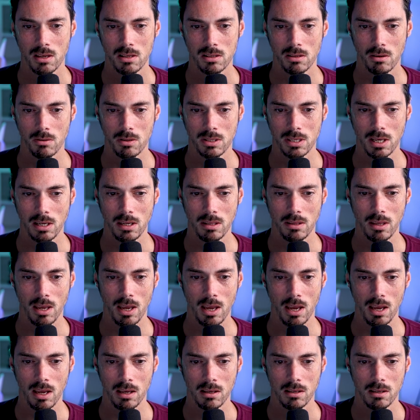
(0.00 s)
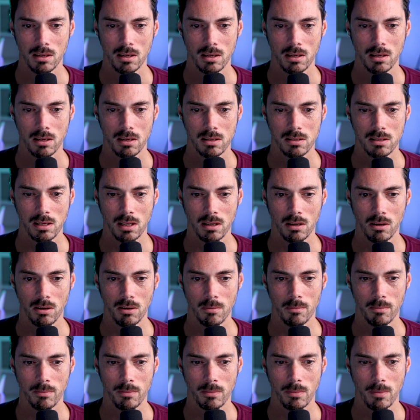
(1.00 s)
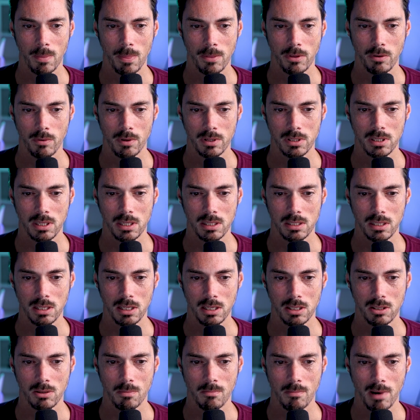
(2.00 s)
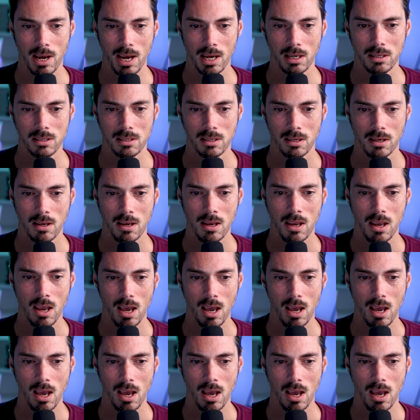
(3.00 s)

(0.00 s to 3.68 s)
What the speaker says: So we set it there, set our USDC to max.